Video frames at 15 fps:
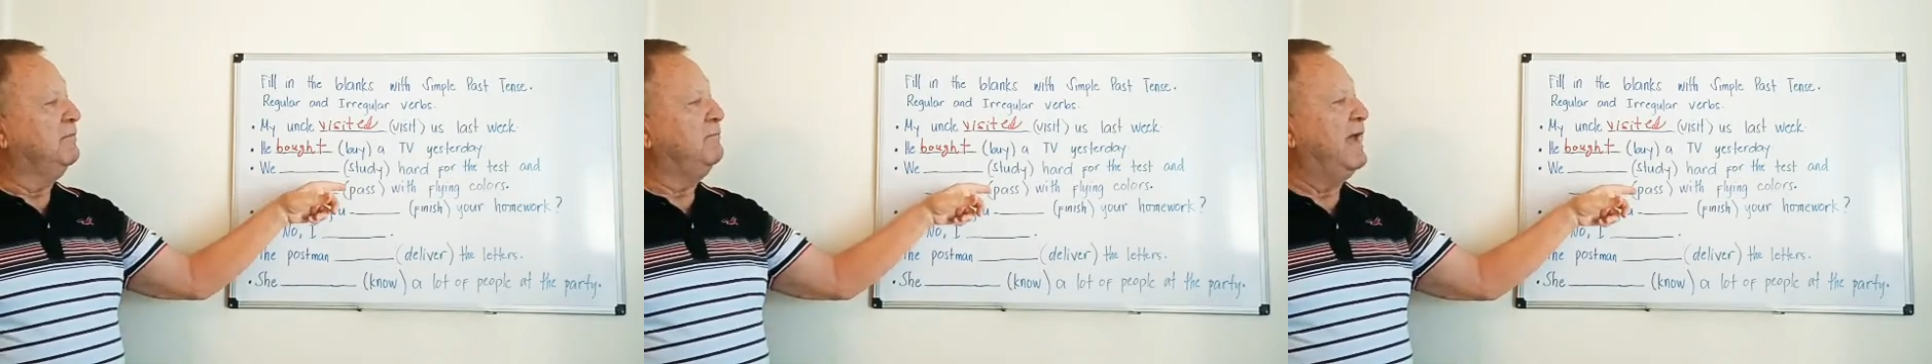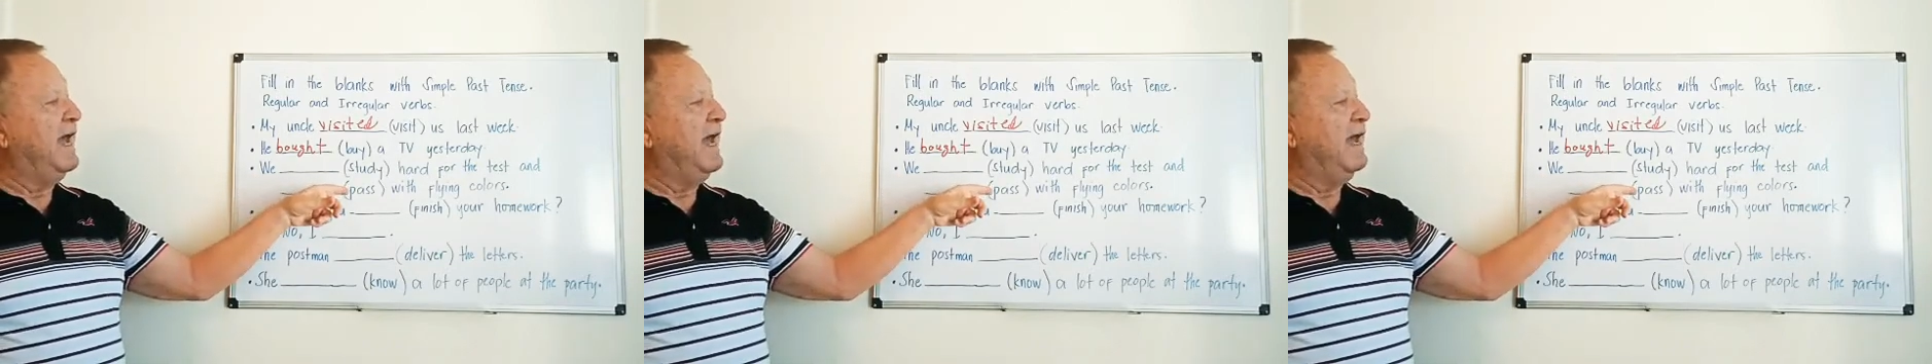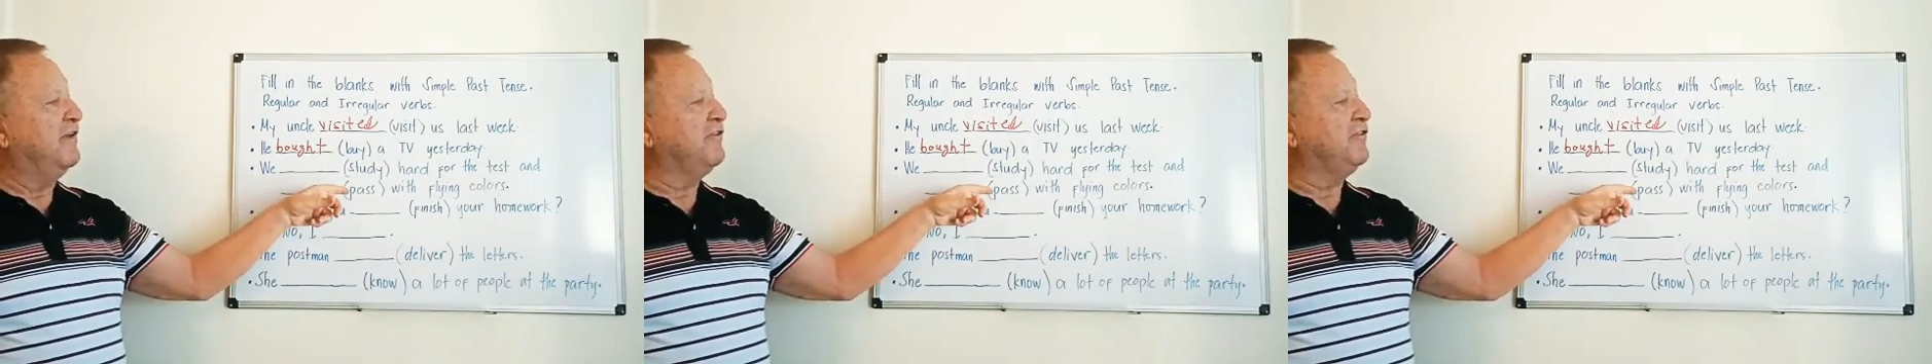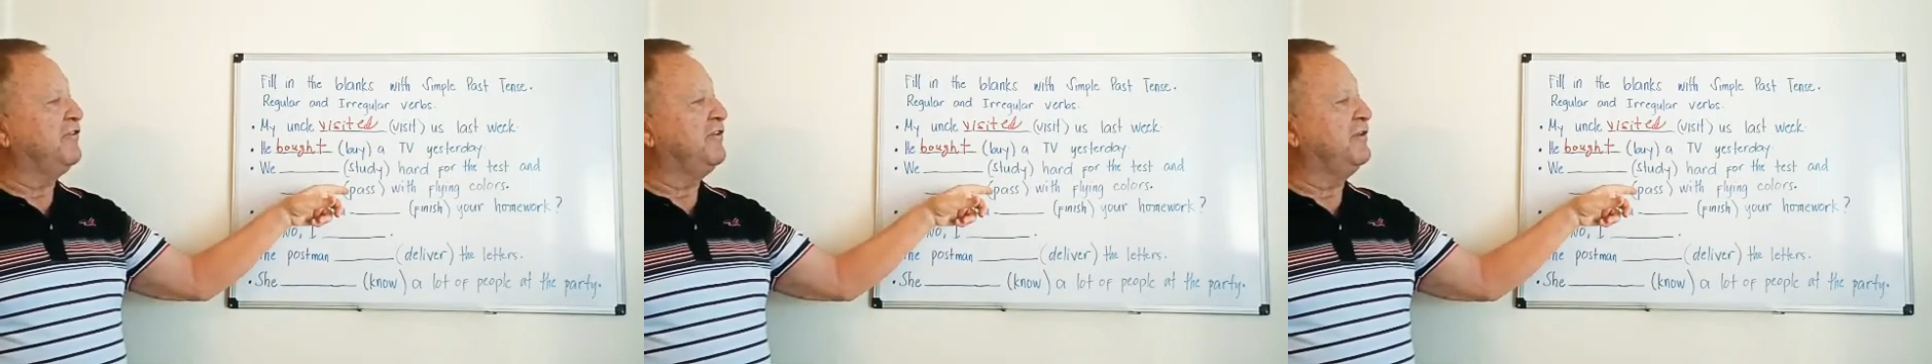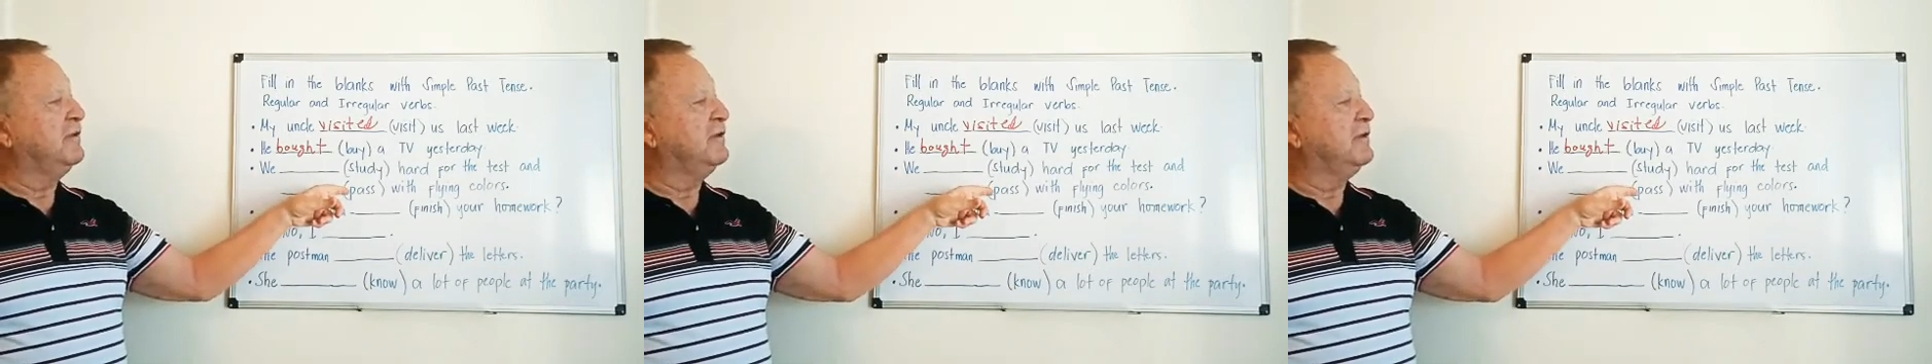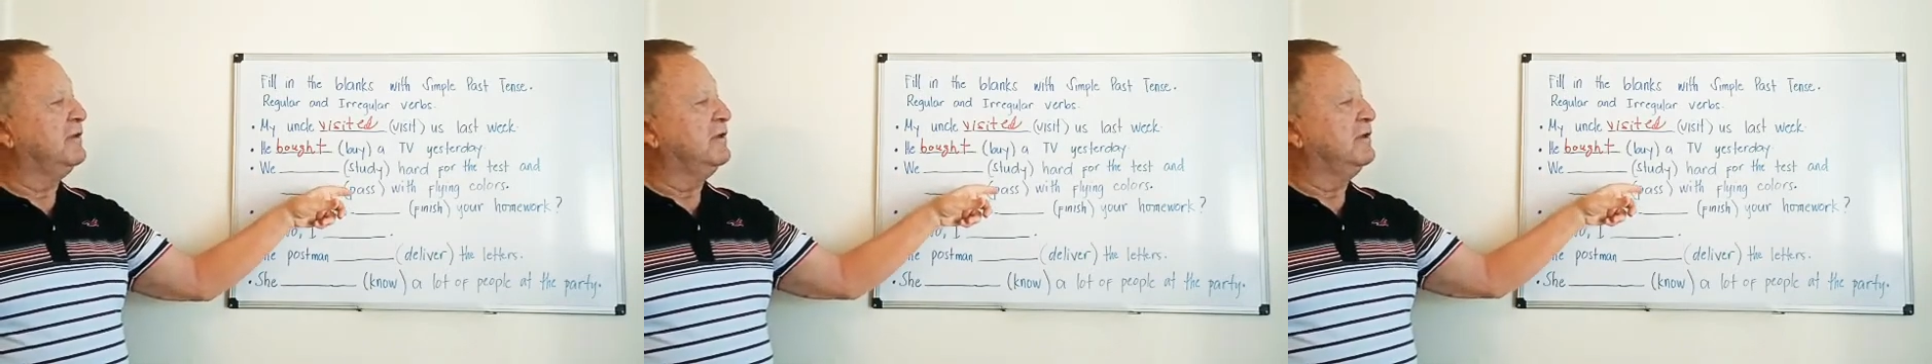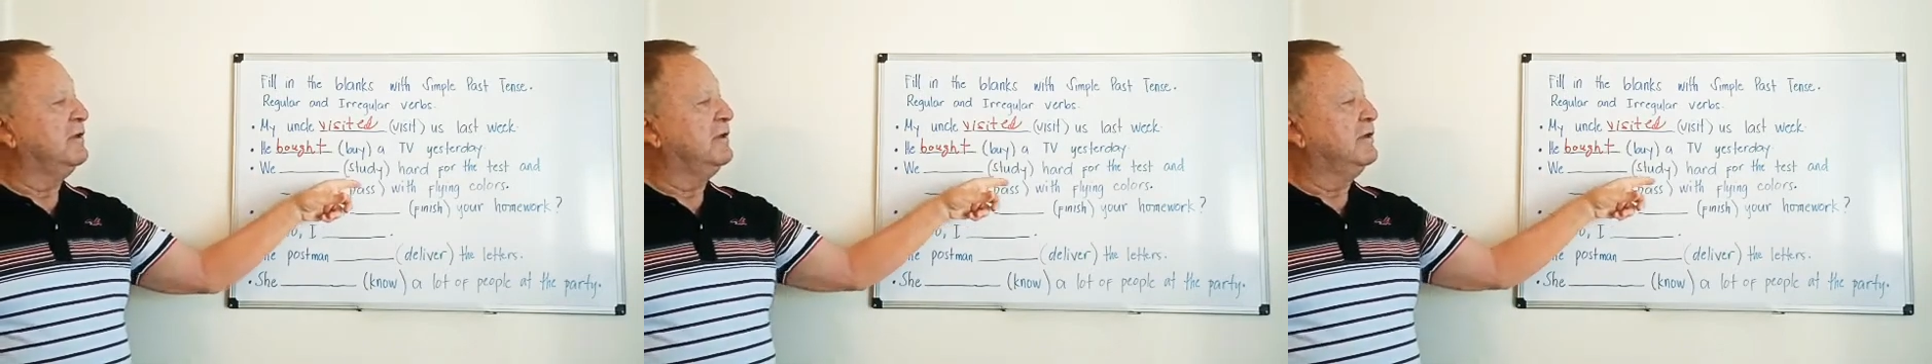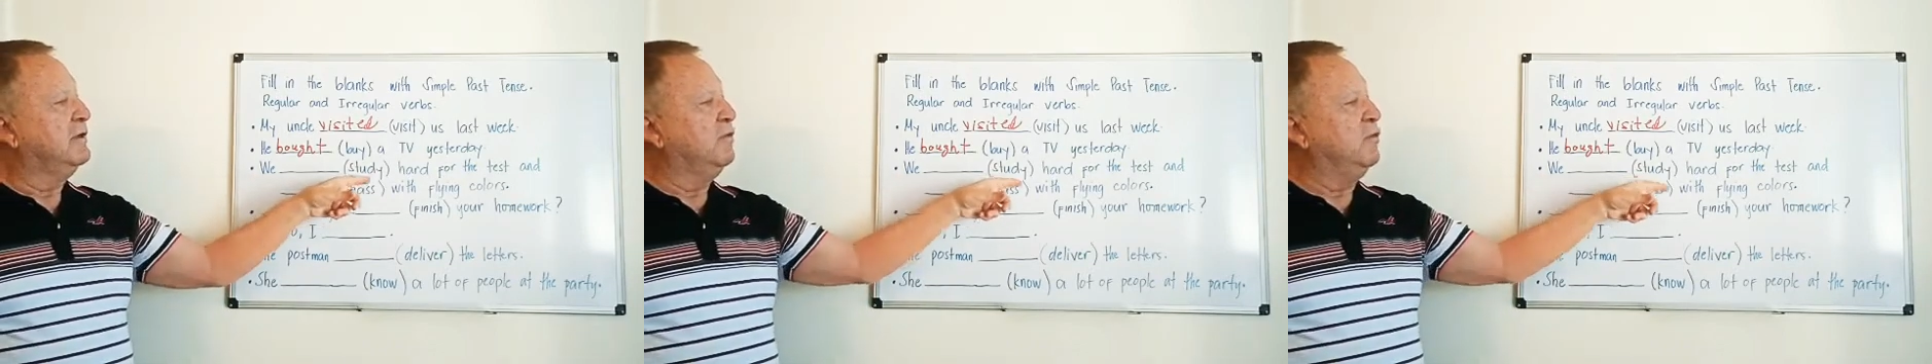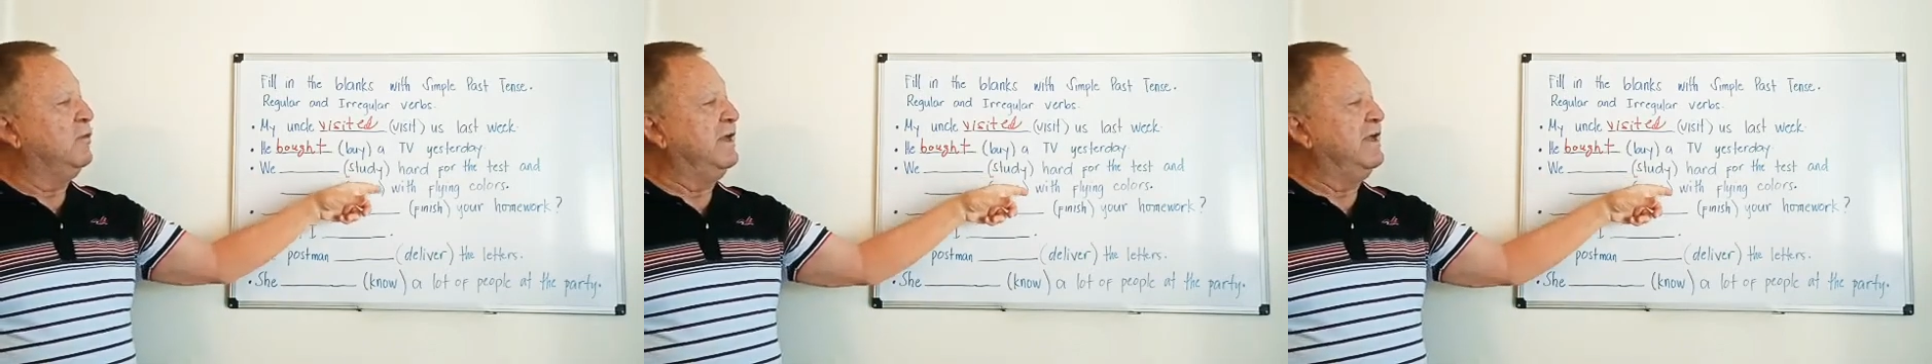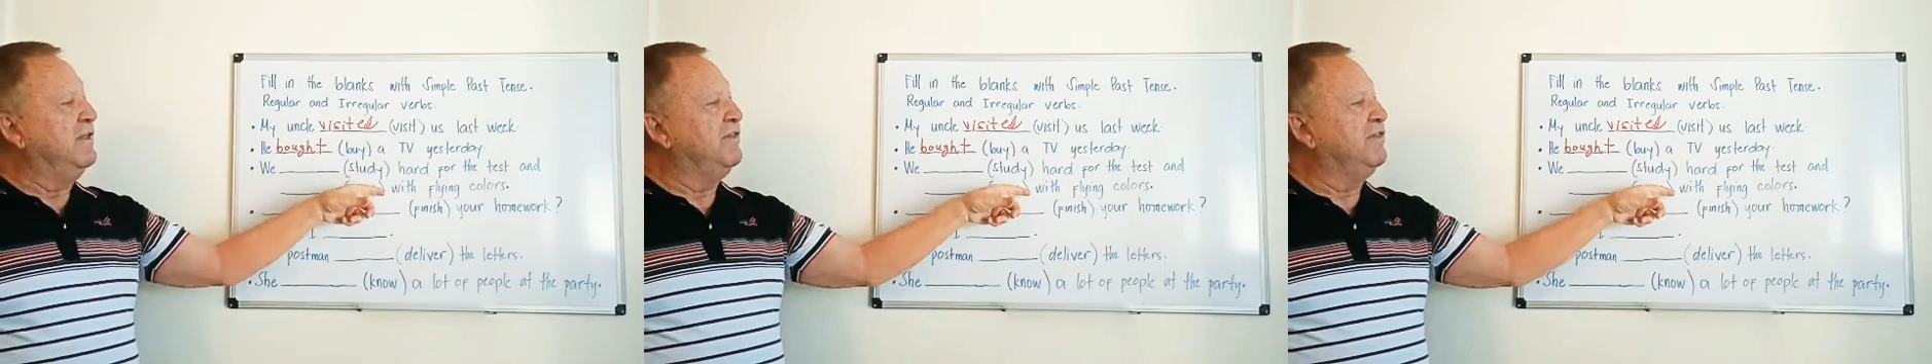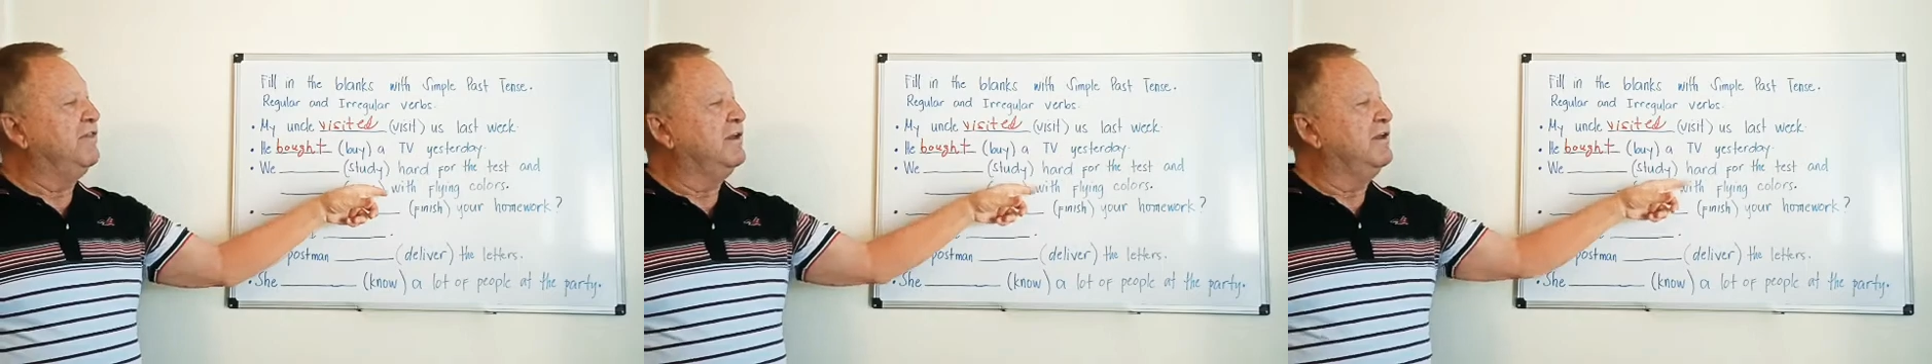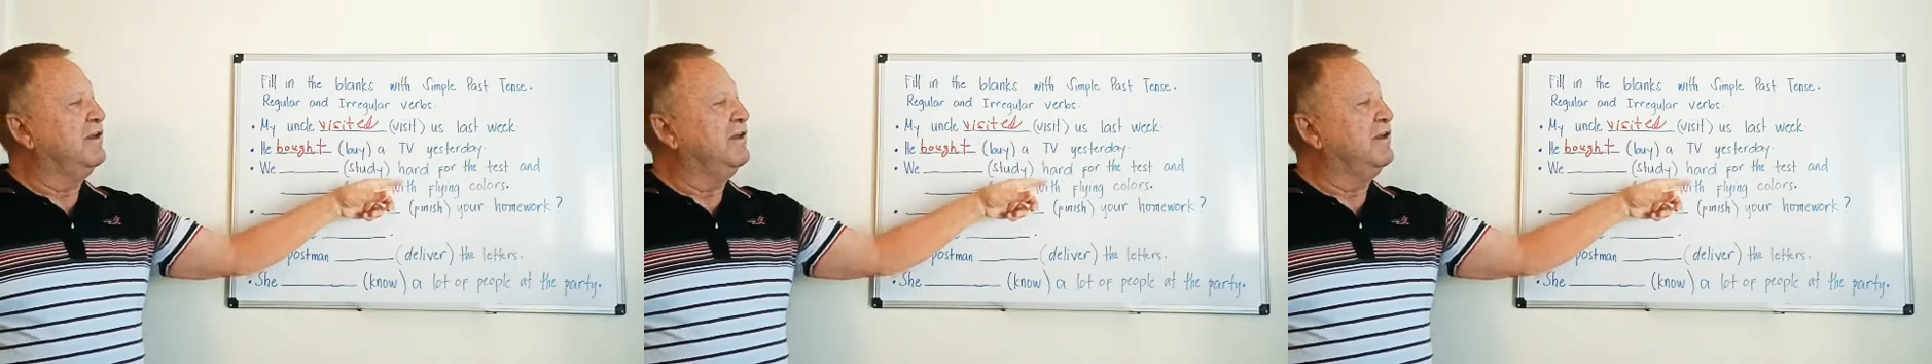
pass with